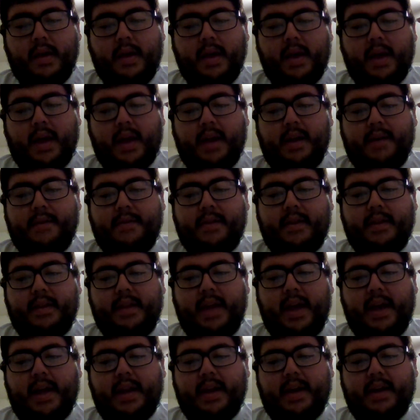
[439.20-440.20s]
And of the
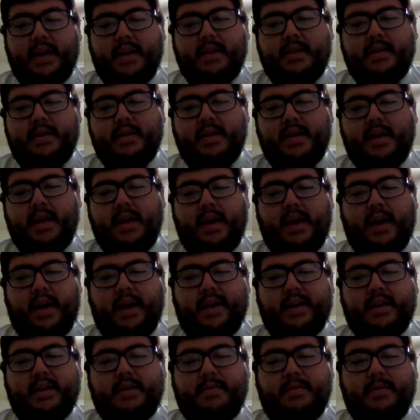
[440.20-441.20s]
Danites,
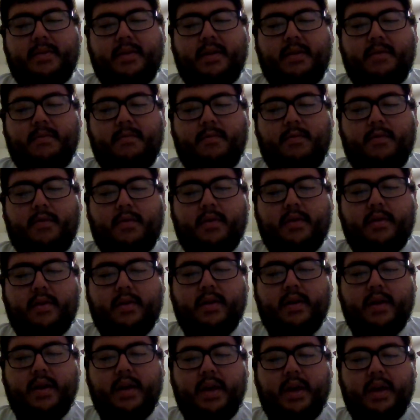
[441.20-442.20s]
expert in war,
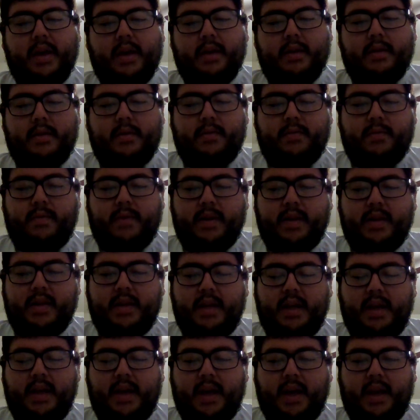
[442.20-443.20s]

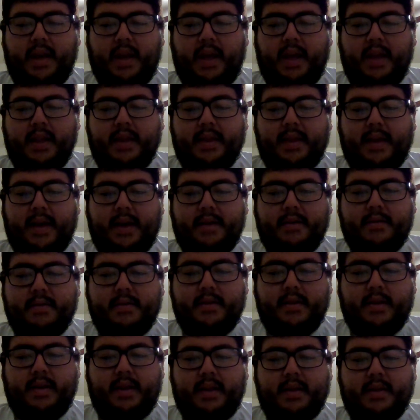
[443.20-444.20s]

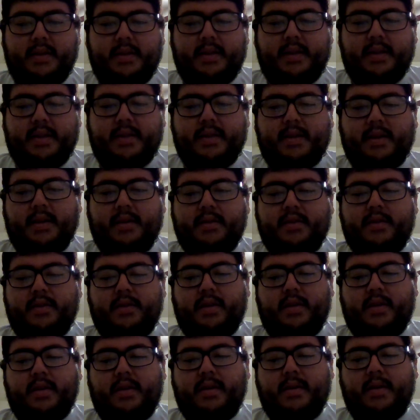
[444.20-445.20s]

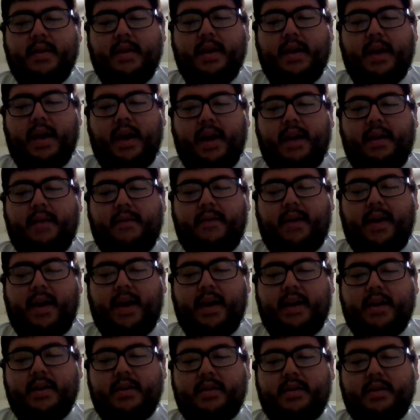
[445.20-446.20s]
28,600. And of
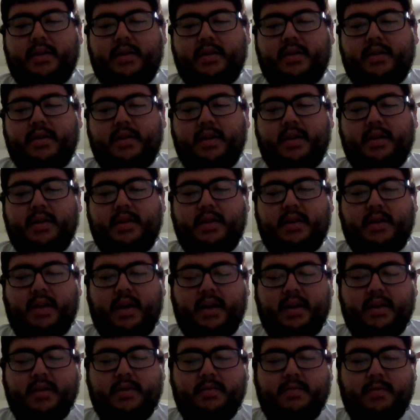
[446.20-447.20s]
Asher, such
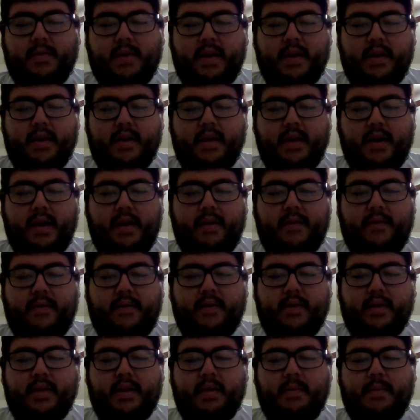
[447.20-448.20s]
as went
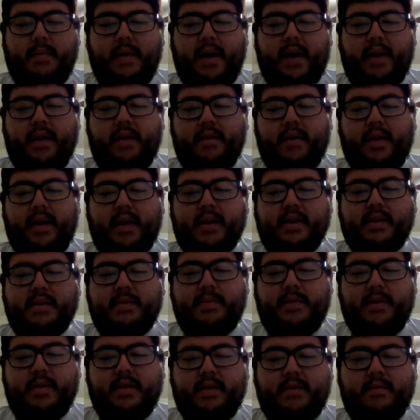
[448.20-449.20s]
forth to battle,
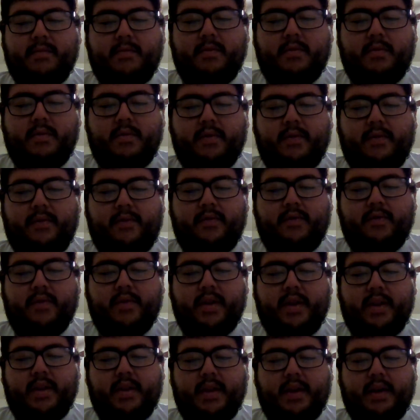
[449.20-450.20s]
expert in war,
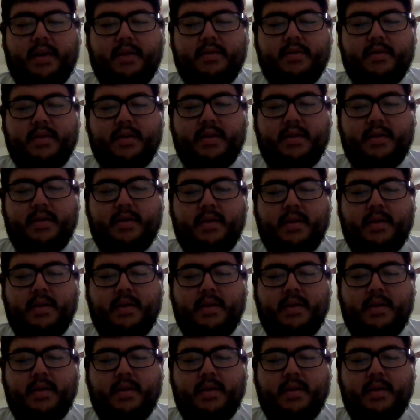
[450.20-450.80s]
40,000.